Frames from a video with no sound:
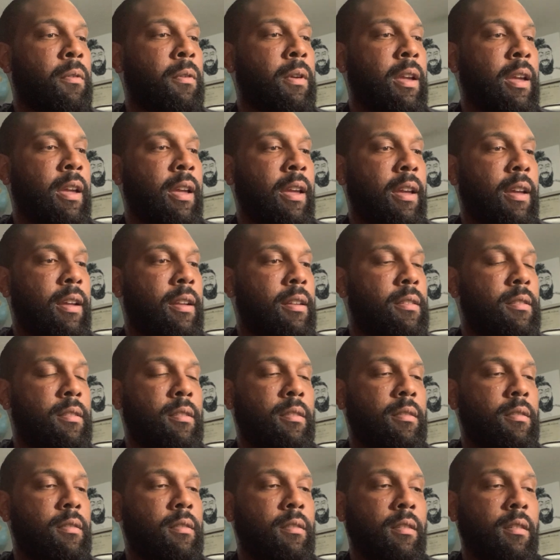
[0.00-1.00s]
And
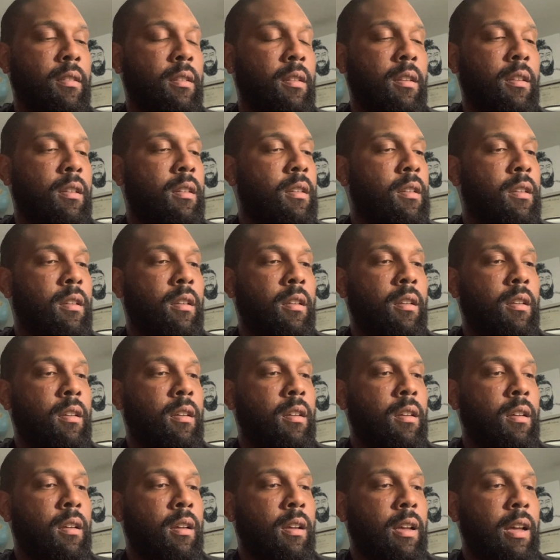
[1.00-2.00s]

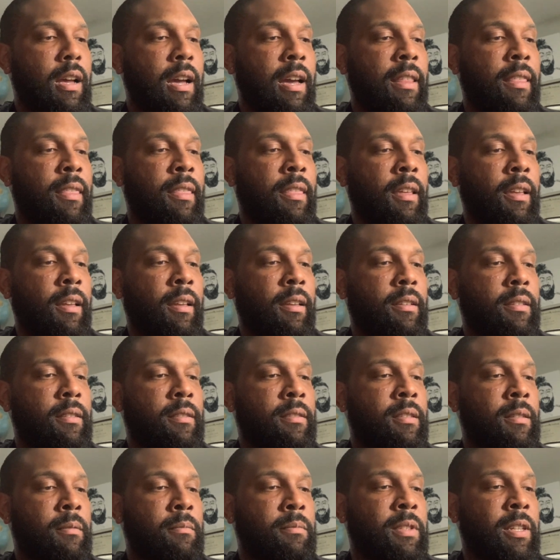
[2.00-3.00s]
I think
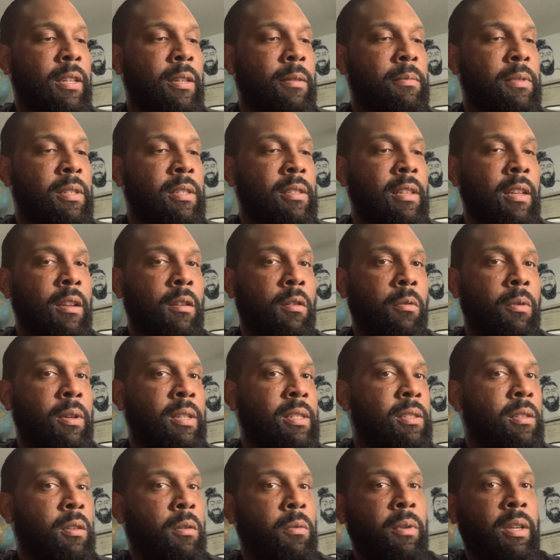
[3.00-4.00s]
sometimes it's not always
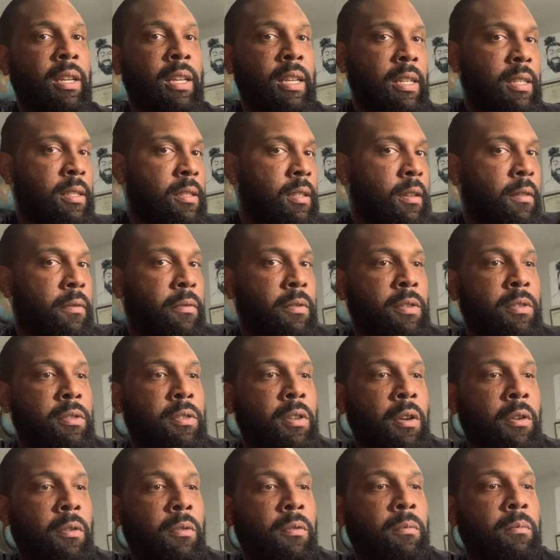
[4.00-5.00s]
so easy for
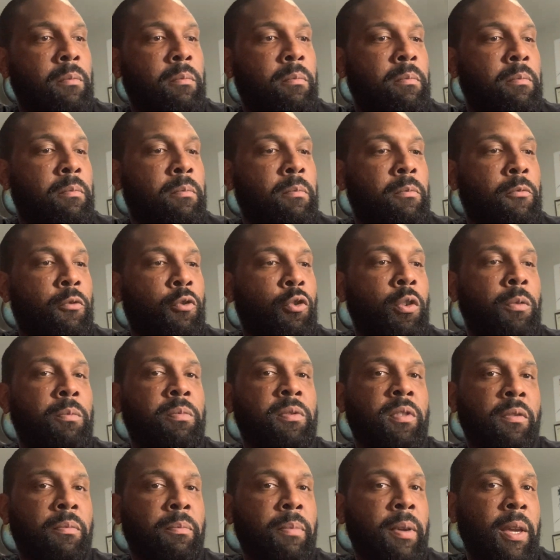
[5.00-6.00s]
certain groups
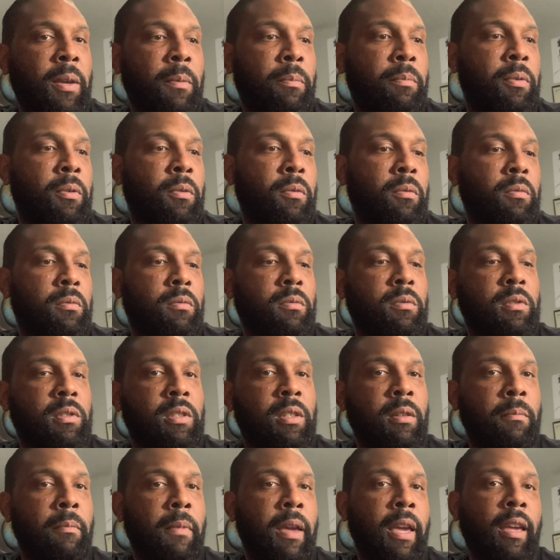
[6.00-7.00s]
of people
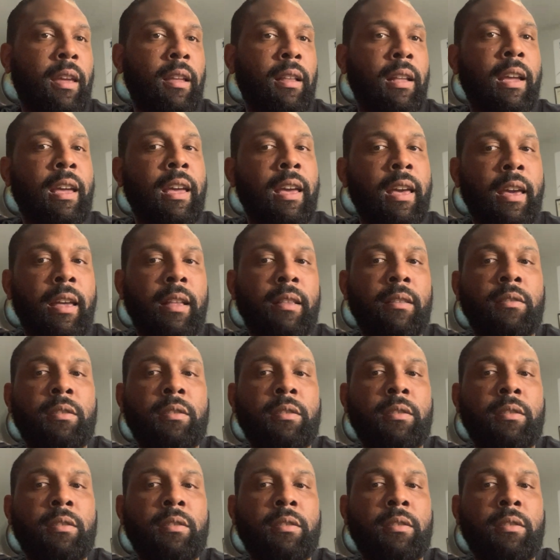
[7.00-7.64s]
to make it ahead.